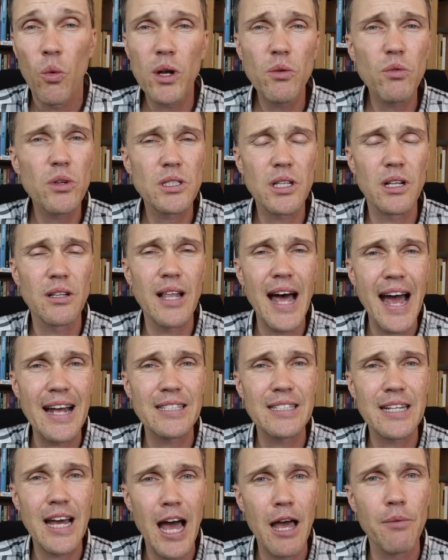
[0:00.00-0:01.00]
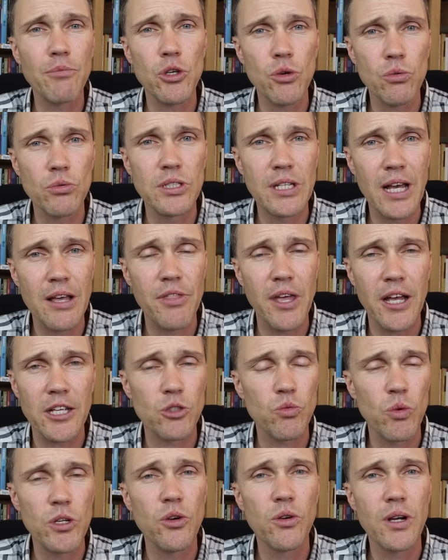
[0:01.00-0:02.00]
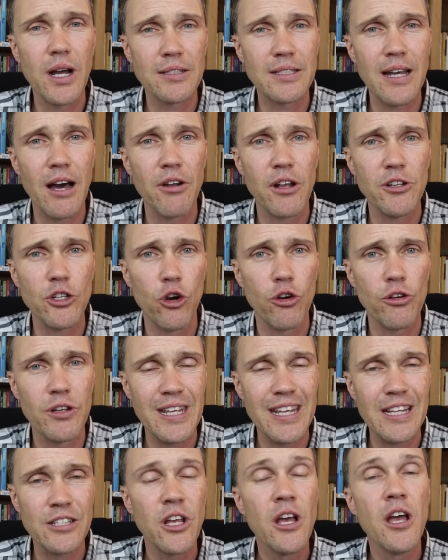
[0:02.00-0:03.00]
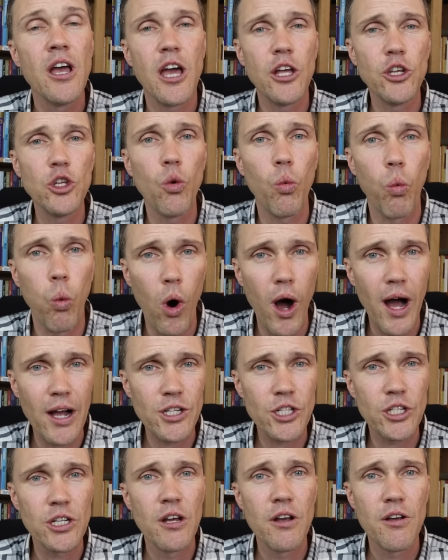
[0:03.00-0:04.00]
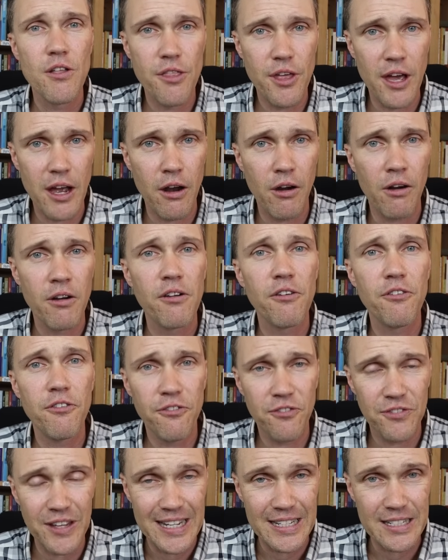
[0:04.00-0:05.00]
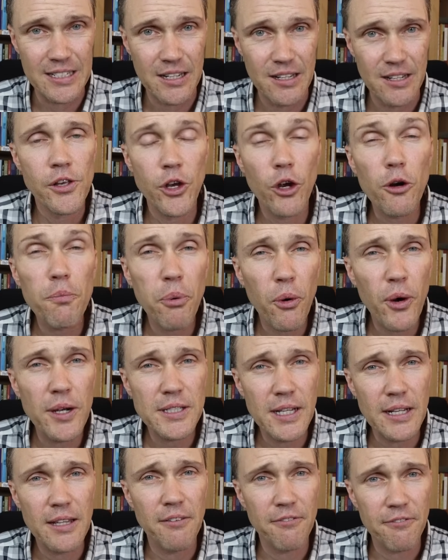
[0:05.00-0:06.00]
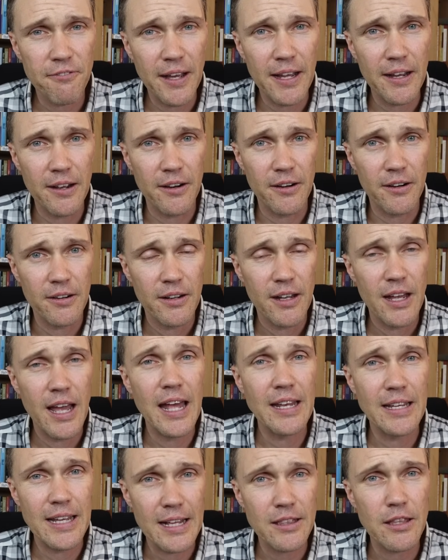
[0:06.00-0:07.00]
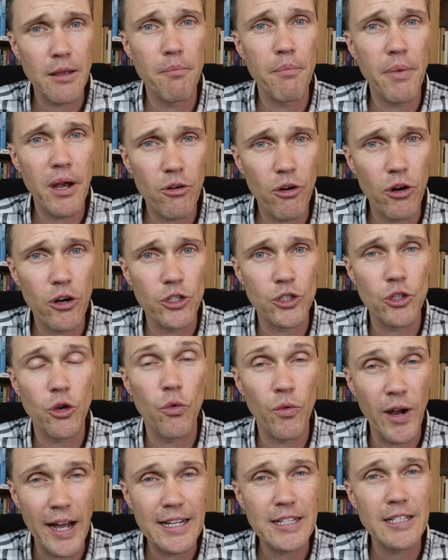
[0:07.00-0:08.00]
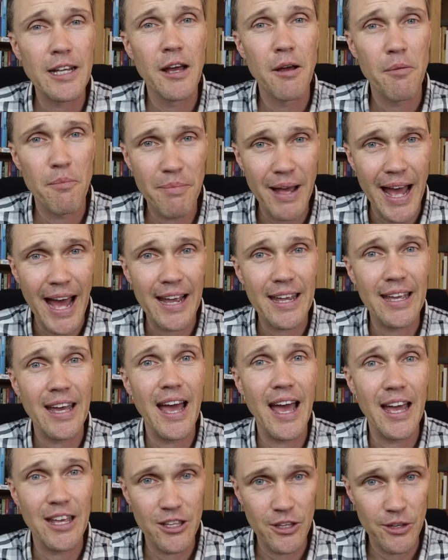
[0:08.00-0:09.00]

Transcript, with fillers: When was the last time you did this? When you got down on your knees and you washed their feet? You're pointing the finger, and yet the mirror's right back at